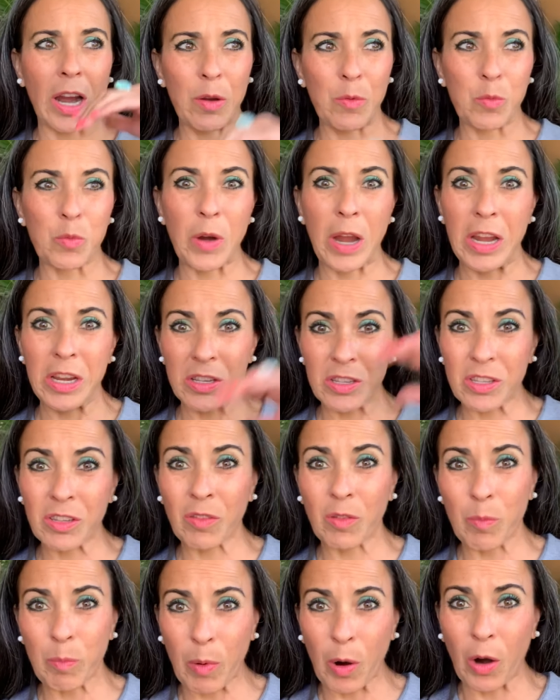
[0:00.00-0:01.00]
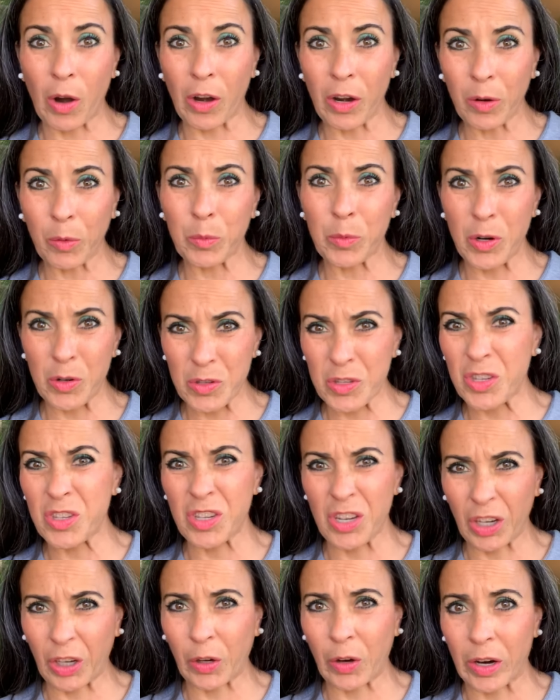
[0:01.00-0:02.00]
raised the bar. Rose is
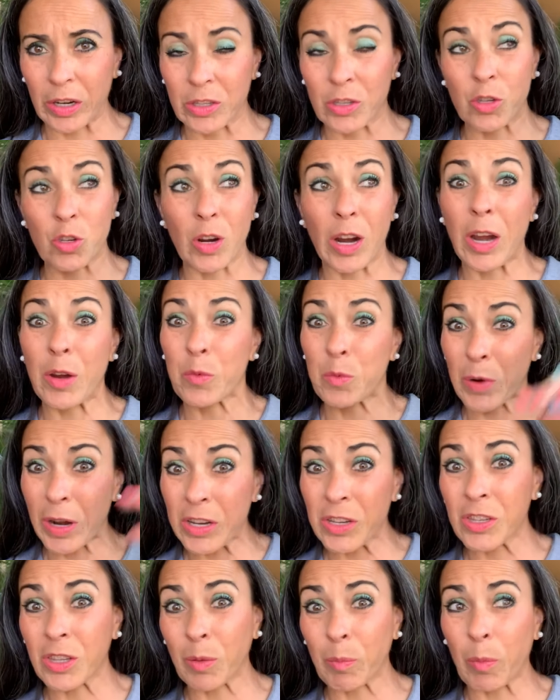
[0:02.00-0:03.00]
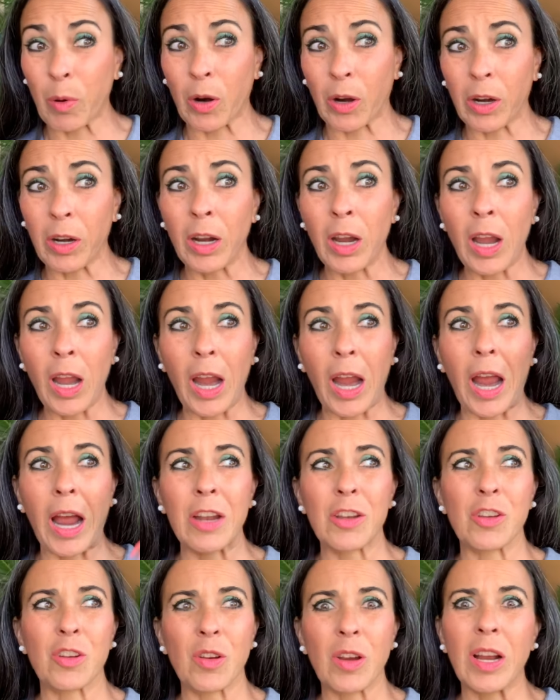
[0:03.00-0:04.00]
incorrect. So I raised the bar,
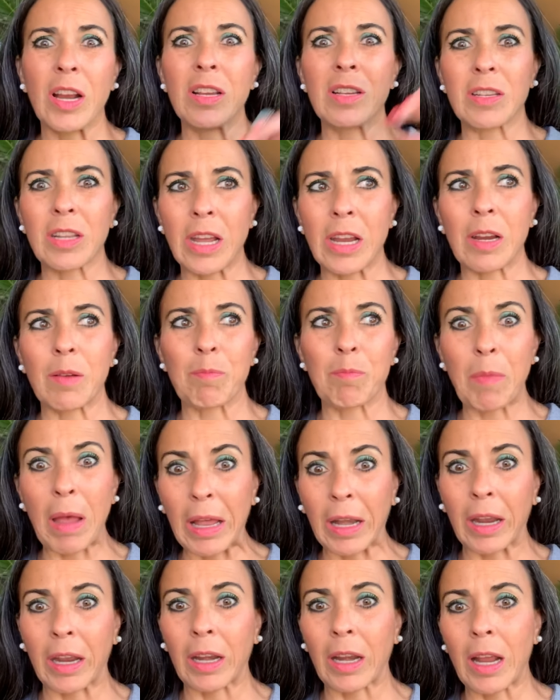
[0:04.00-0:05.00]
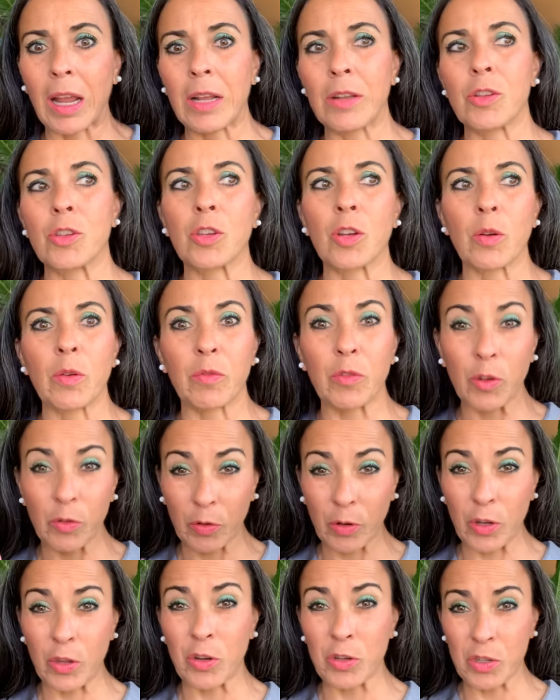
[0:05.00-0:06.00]
and you guys met it. And so
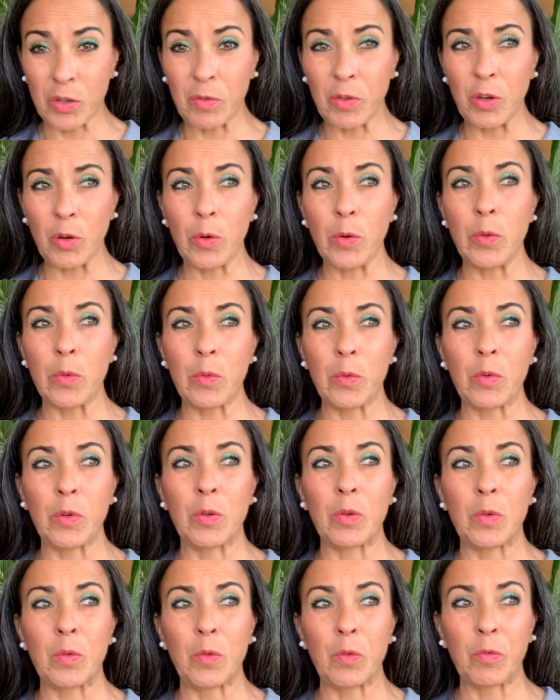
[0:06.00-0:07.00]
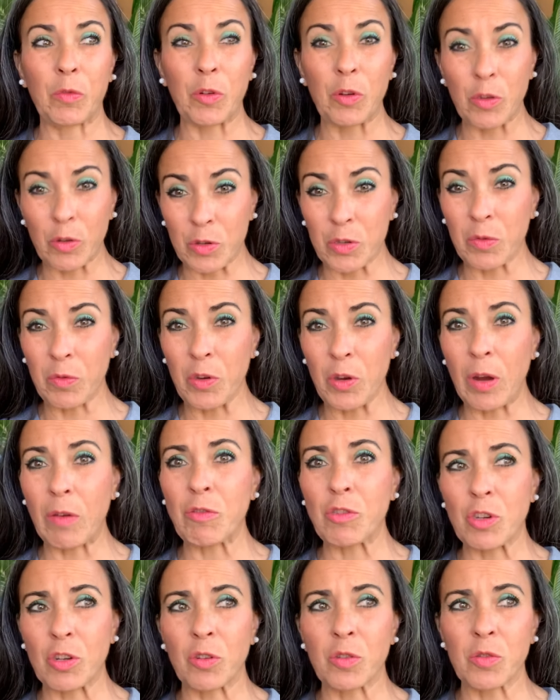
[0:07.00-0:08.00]
for those of you who have
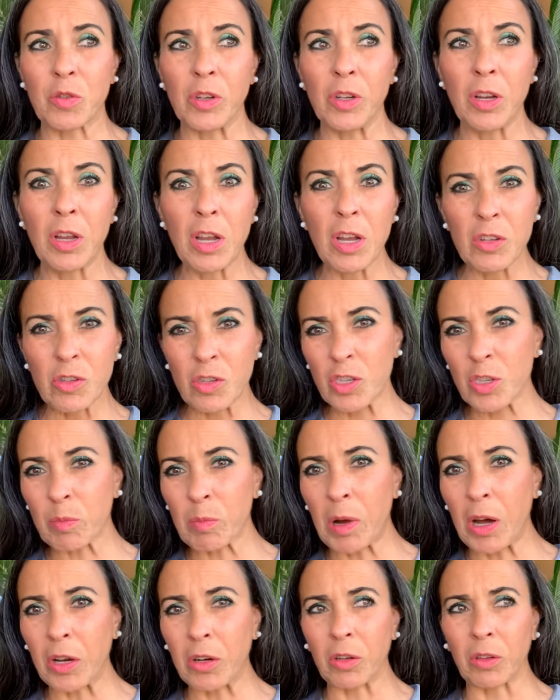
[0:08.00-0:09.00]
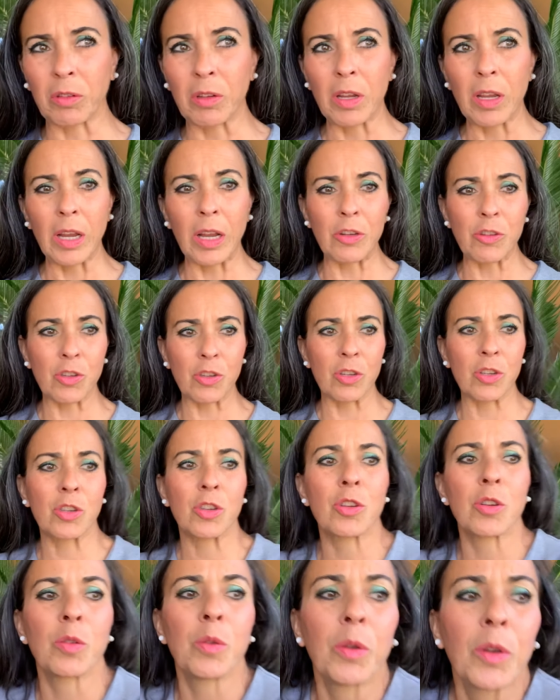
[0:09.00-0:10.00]
children, just model and just
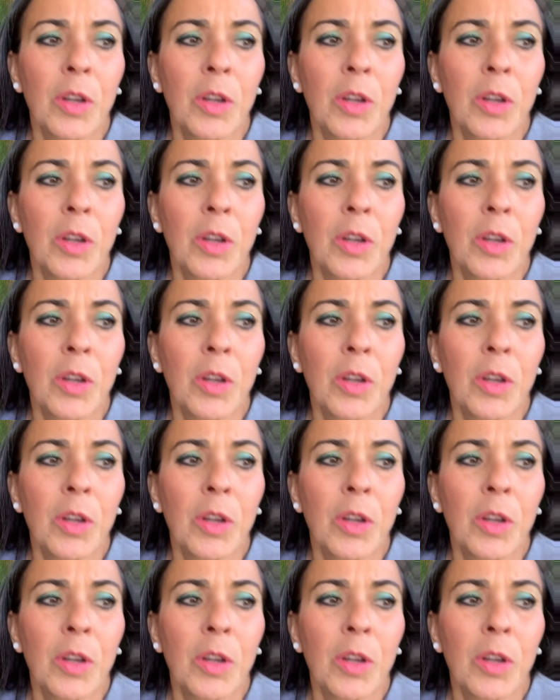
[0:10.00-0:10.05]
do